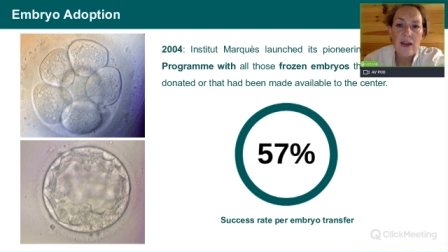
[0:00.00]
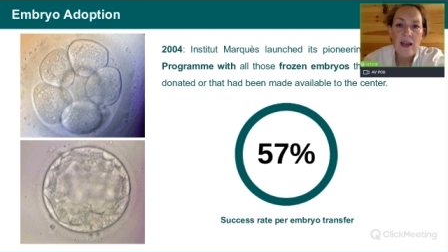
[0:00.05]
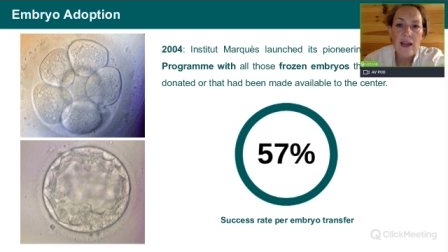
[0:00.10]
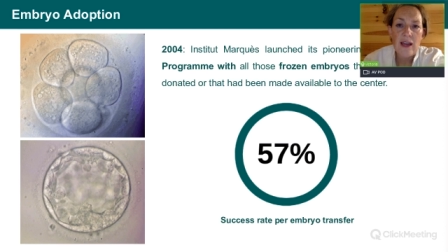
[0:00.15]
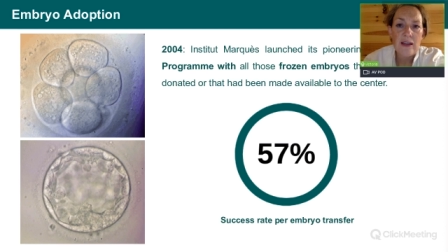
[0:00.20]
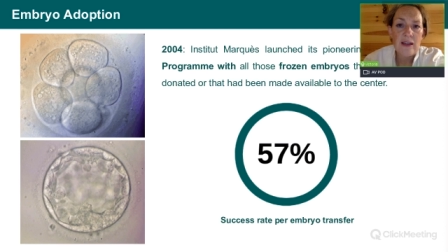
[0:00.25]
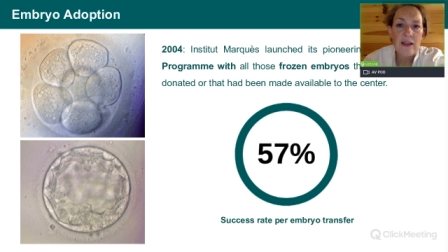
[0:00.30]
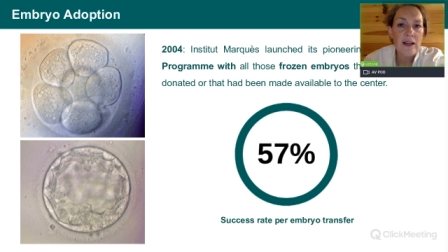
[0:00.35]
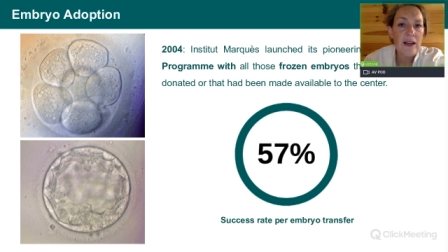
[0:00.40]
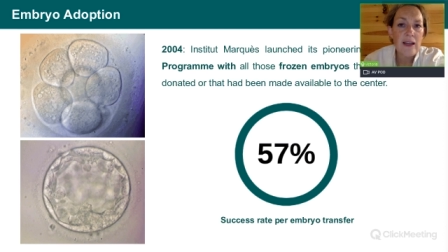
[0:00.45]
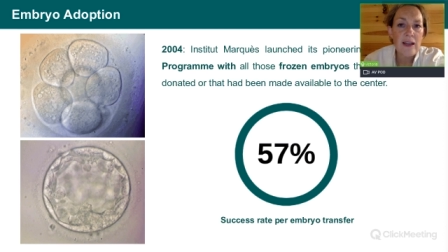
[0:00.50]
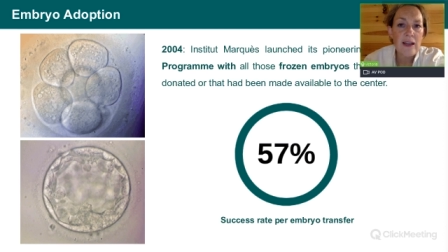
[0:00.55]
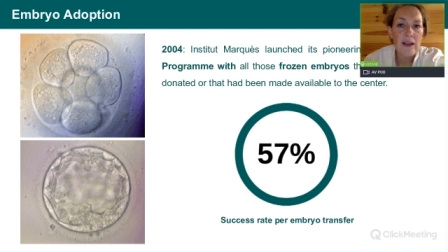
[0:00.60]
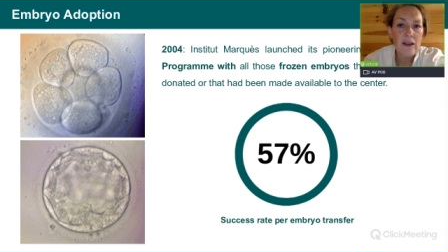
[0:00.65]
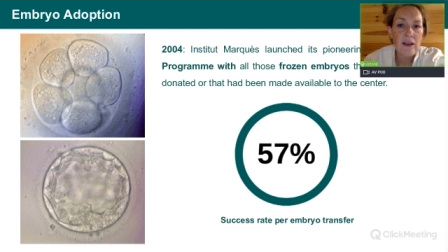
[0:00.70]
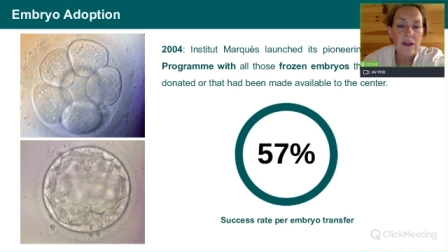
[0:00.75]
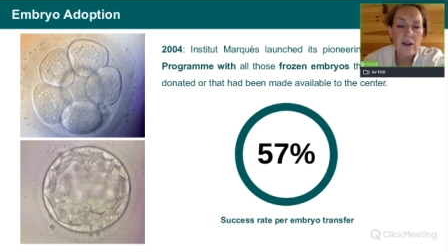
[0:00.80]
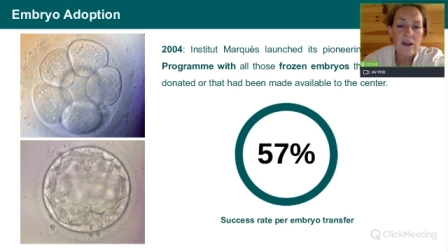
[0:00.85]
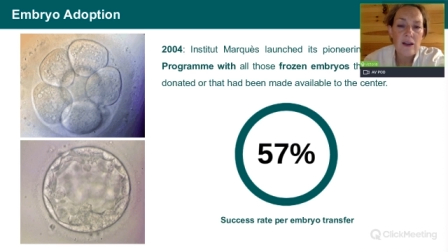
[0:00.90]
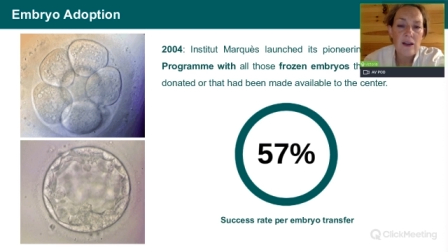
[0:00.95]
any
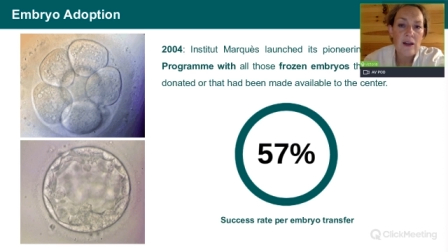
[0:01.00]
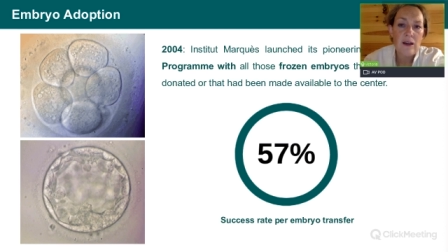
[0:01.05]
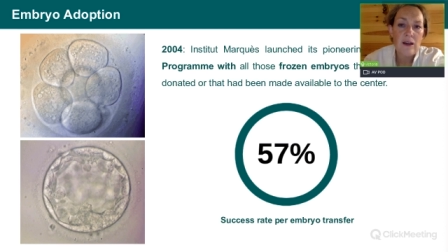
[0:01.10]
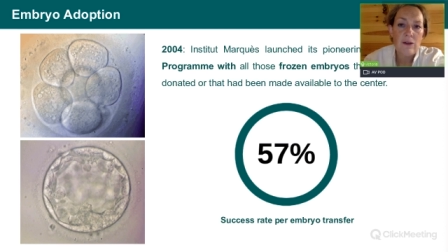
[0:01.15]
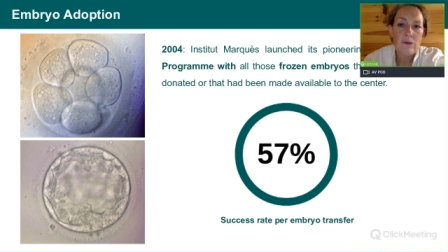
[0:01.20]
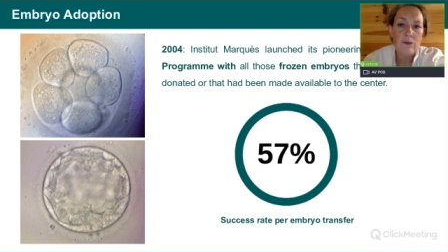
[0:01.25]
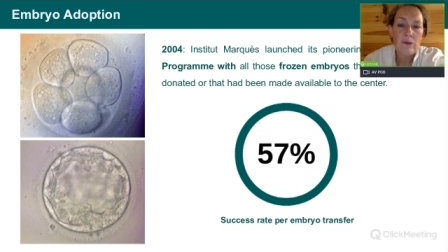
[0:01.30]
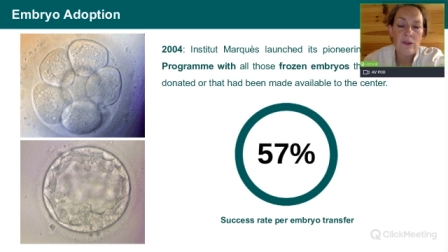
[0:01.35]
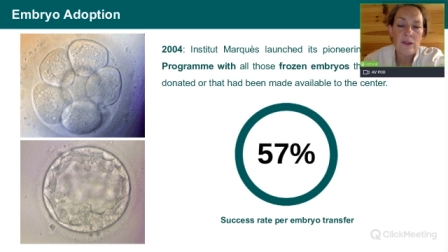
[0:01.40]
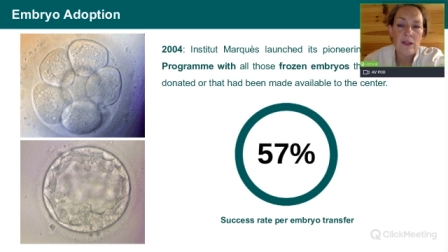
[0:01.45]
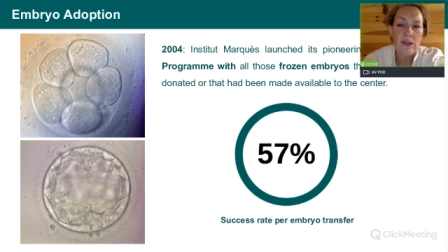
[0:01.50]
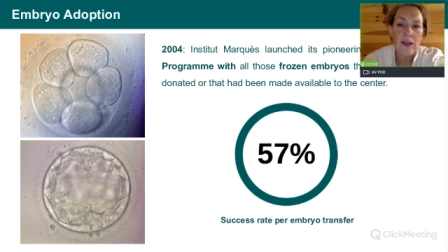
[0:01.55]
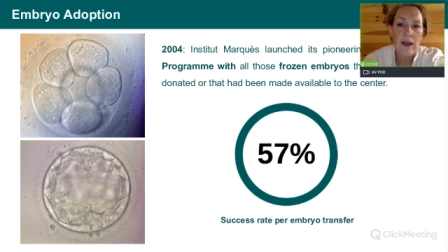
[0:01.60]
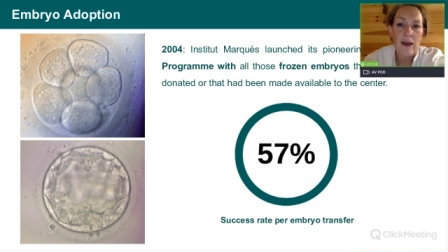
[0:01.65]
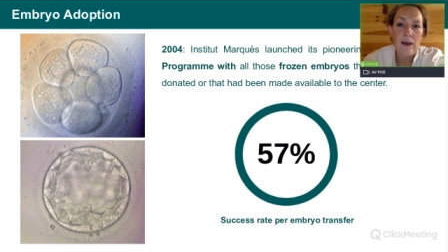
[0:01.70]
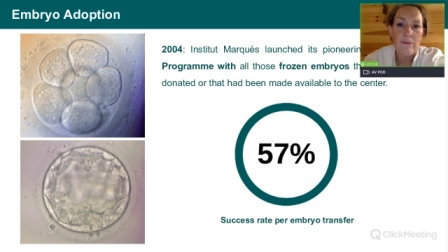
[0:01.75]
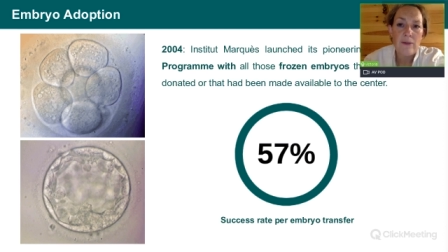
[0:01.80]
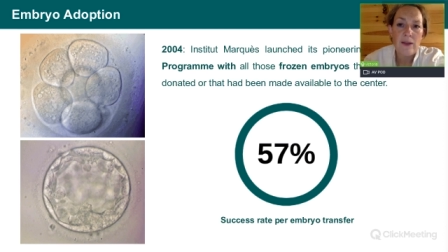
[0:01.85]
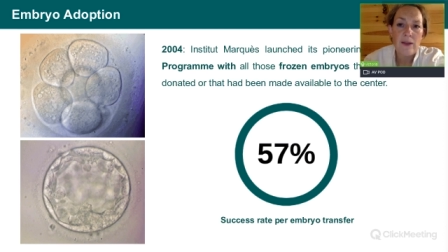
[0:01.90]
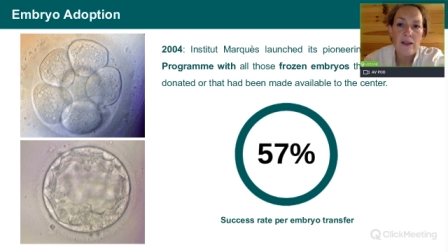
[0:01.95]
link uh, with the
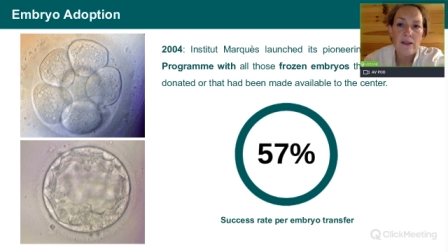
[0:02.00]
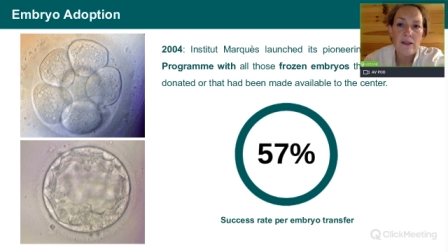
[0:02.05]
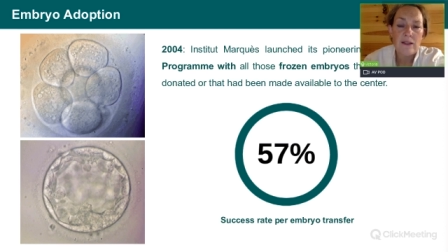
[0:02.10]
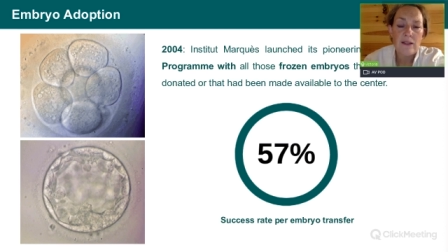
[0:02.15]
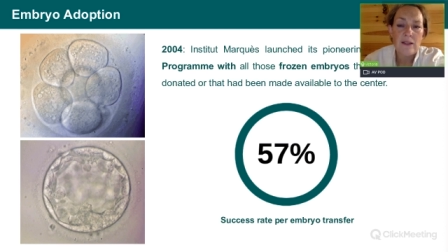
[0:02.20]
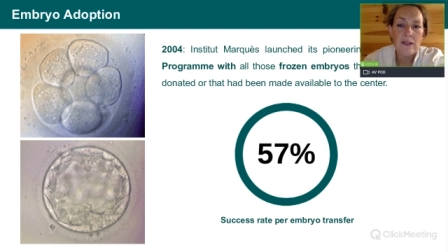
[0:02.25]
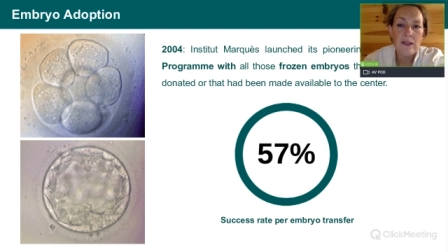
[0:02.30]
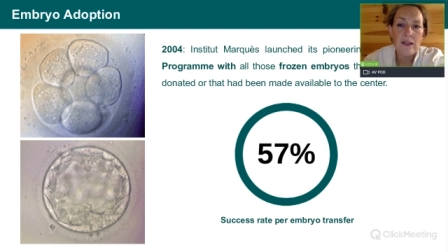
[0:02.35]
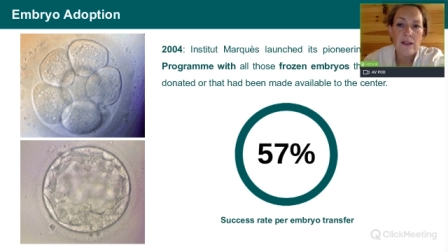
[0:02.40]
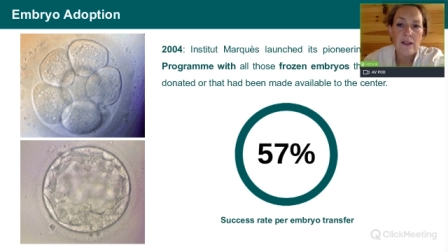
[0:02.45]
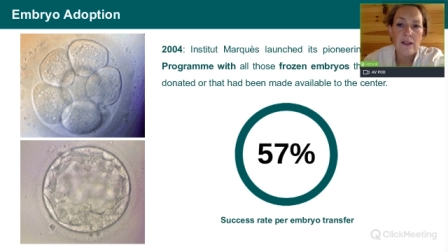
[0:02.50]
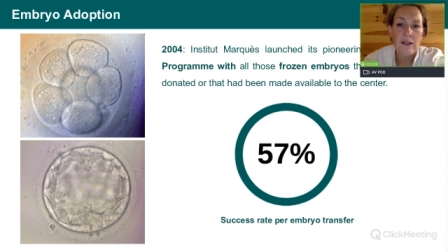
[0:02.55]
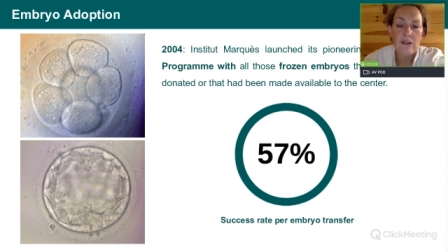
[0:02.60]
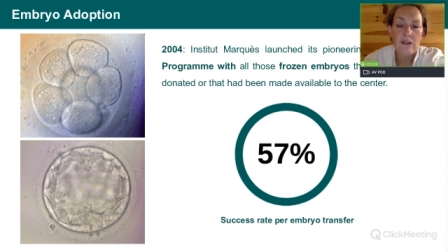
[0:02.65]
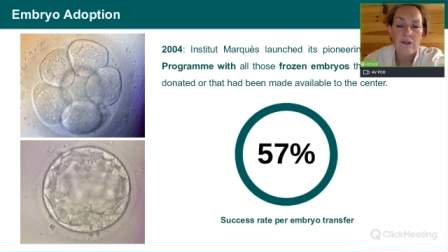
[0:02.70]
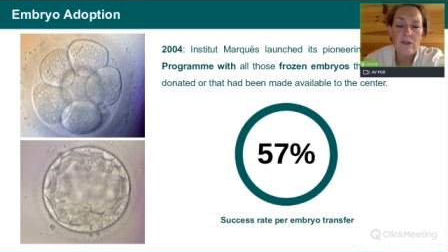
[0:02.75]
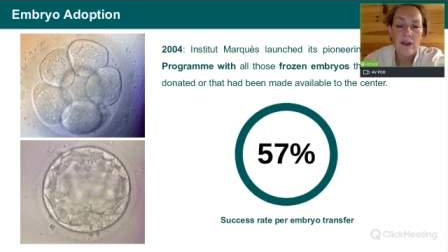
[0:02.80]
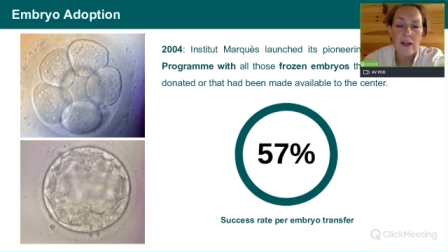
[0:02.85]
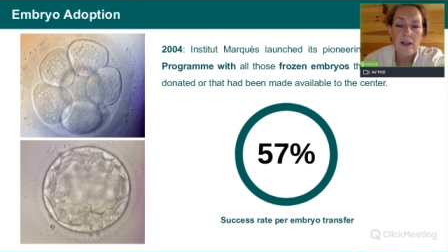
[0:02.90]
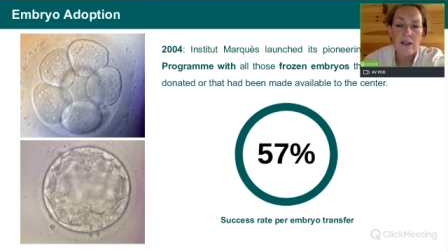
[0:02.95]
gametes
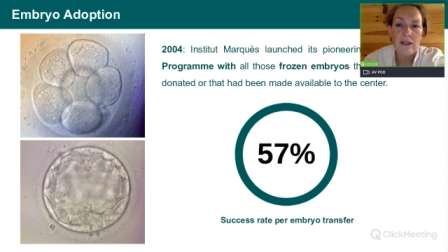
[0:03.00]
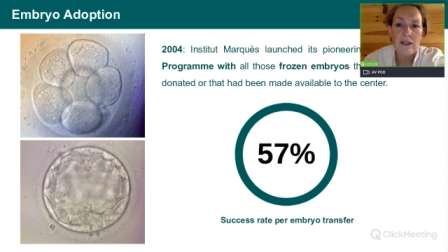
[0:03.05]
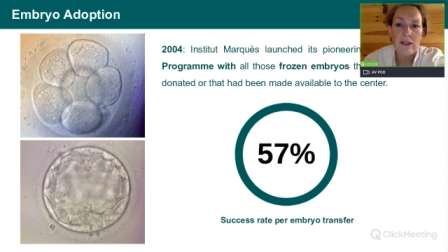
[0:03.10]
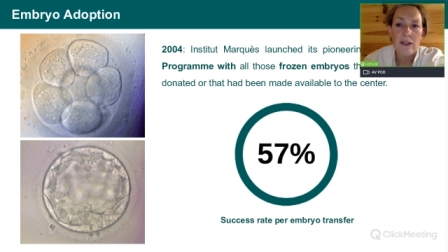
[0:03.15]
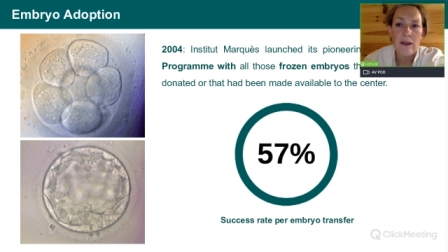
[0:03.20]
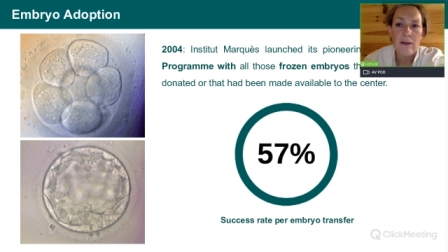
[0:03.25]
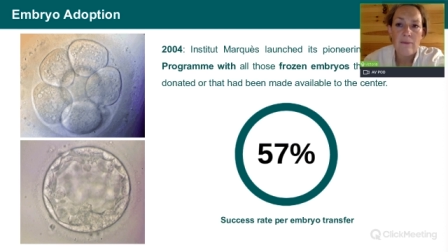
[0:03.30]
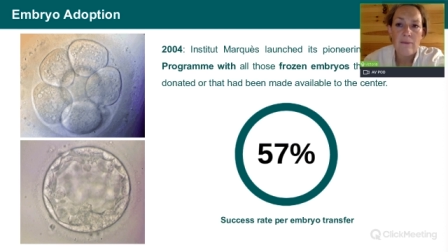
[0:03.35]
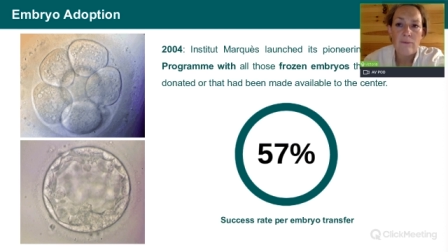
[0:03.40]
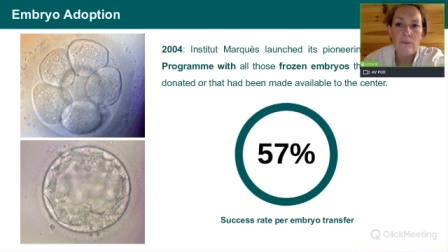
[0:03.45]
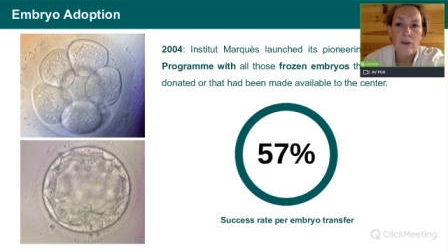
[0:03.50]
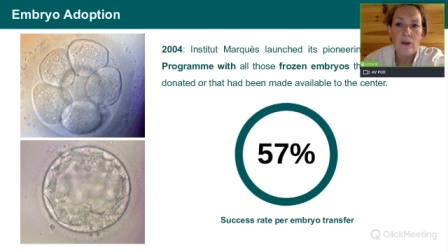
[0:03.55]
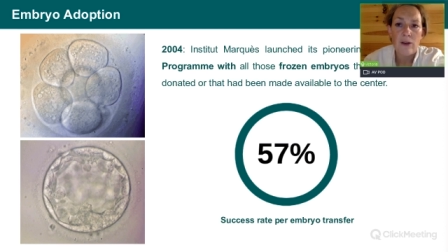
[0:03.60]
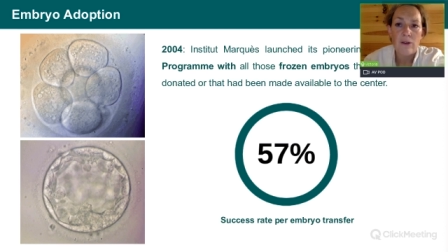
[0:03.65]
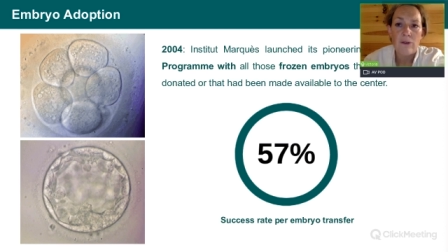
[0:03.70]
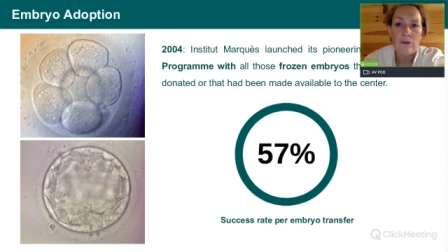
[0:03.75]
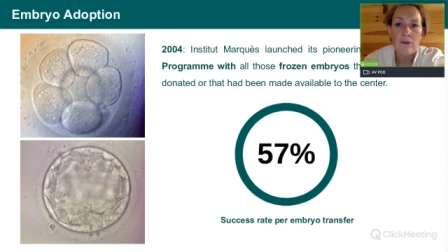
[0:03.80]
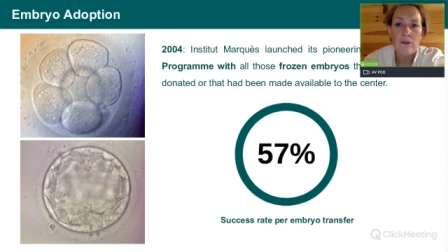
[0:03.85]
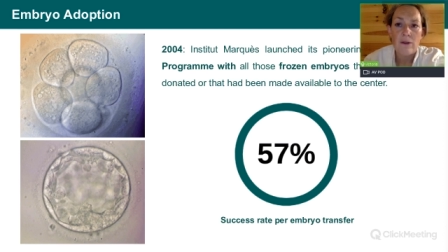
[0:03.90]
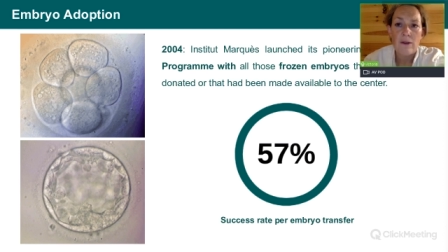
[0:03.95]
that created the
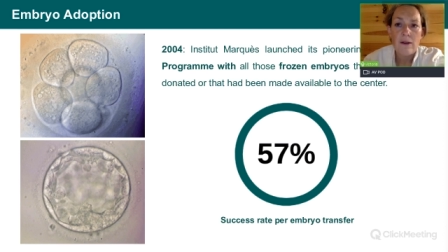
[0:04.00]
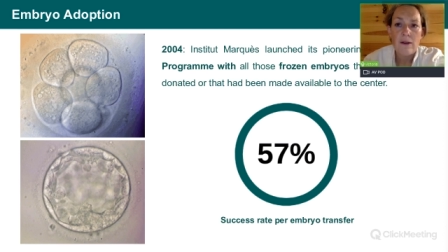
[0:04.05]
embryo,